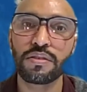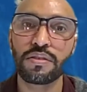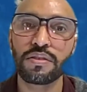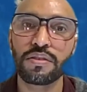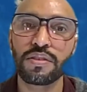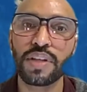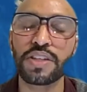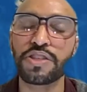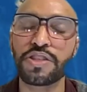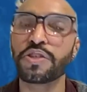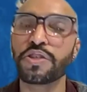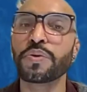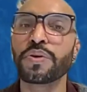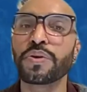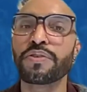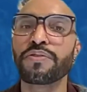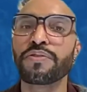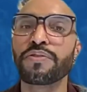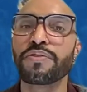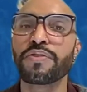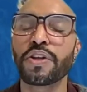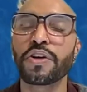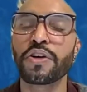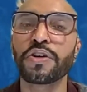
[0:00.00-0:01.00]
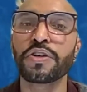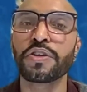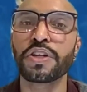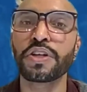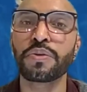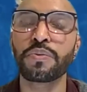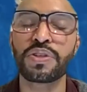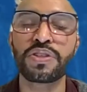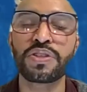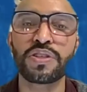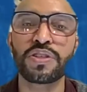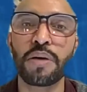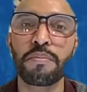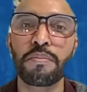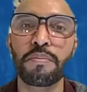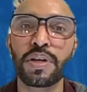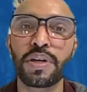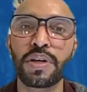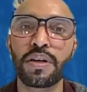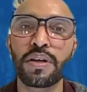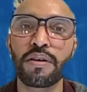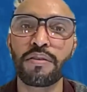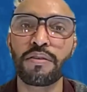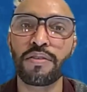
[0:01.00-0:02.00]
that you were flirting with
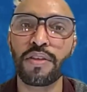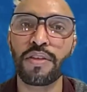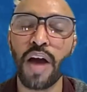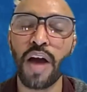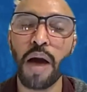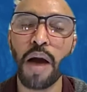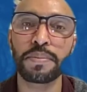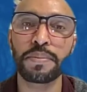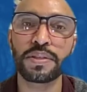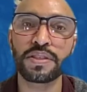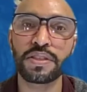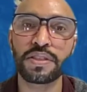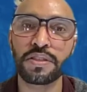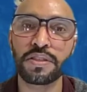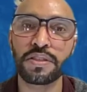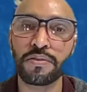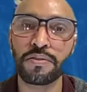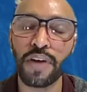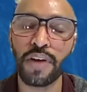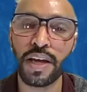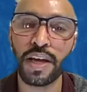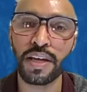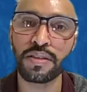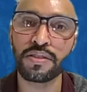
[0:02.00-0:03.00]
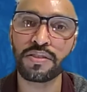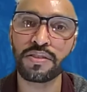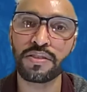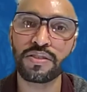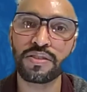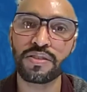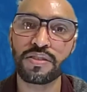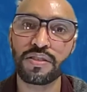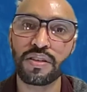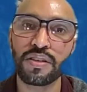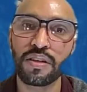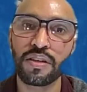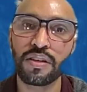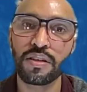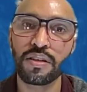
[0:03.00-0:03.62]
somebody of the opposite race,